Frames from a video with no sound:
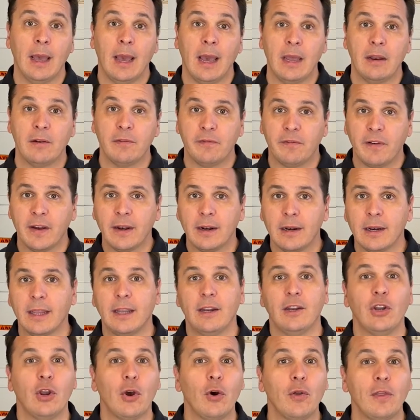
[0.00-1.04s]
And finally,
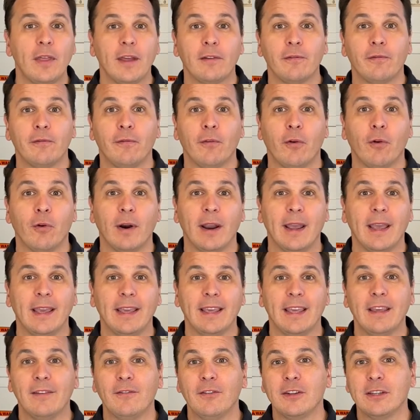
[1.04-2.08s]
know that for a
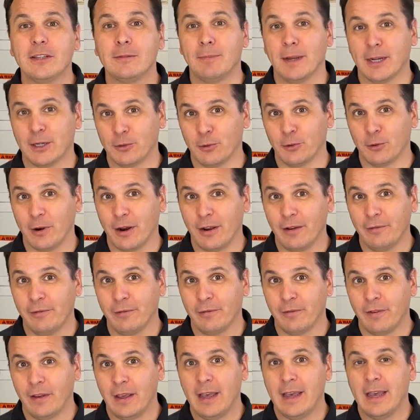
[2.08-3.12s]
given
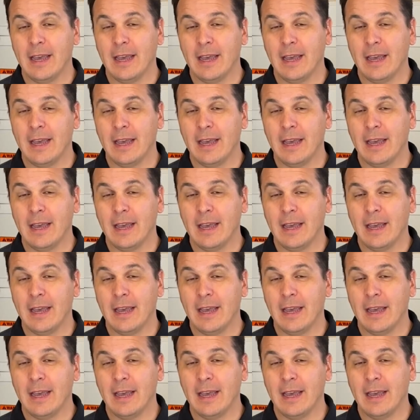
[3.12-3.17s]
spectrograph,